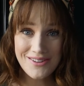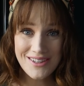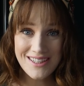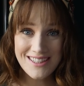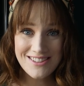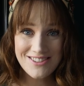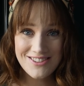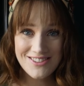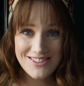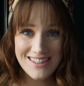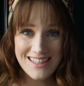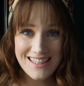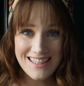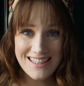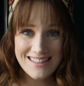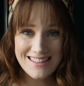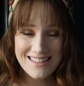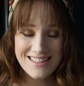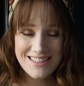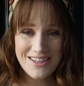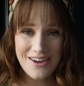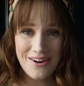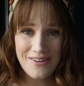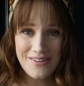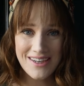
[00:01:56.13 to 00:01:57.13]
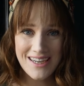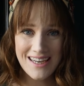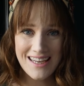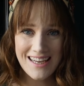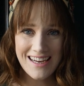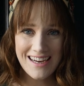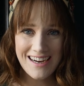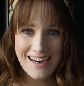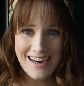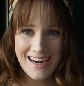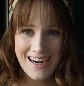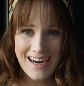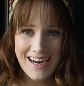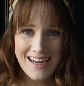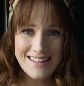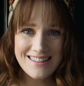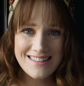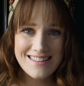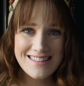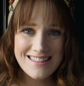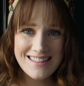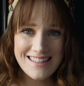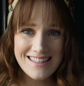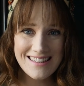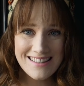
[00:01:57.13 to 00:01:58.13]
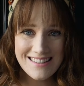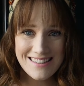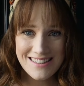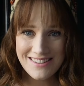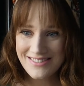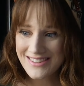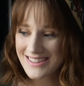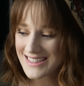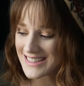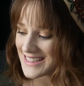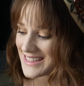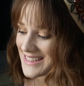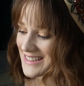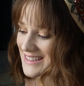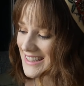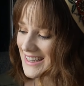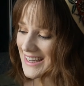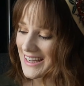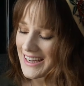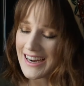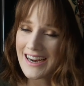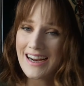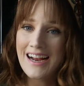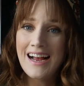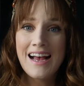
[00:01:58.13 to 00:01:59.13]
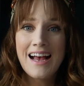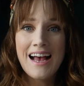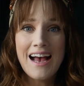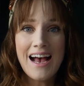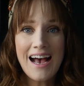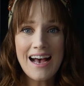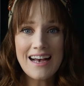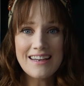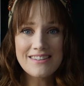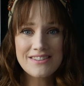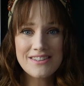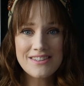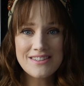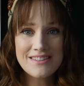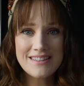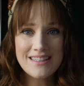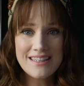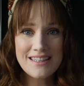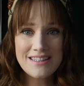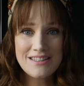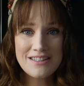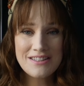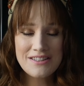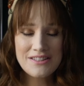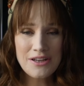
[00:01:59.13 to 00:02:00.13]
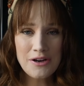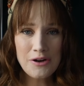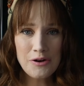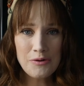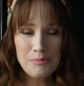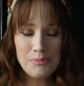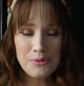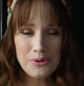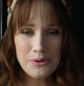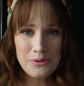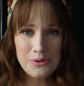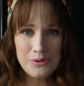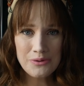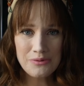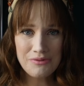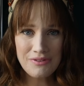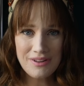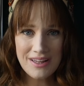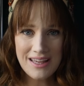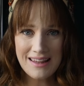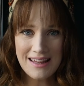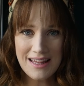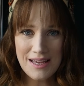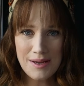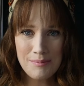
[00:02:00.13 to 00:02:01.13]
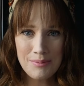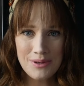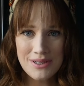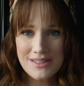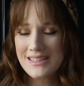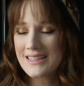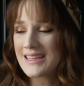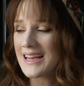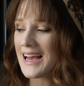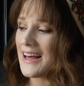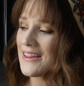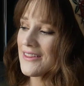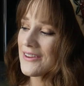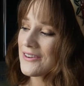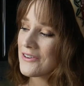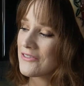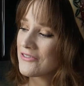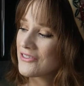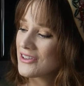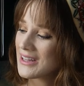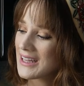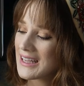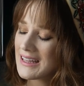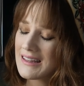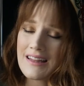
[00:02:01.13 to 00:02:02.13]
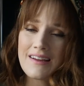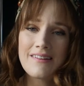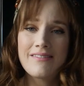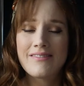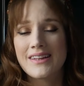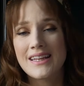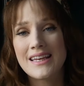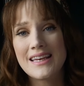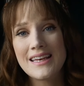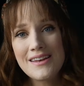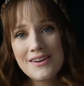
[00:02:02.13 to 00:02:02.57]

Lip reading: intrigued to go in here and see the different teas in here. As you can see, it's so beautifully like put together, really lovely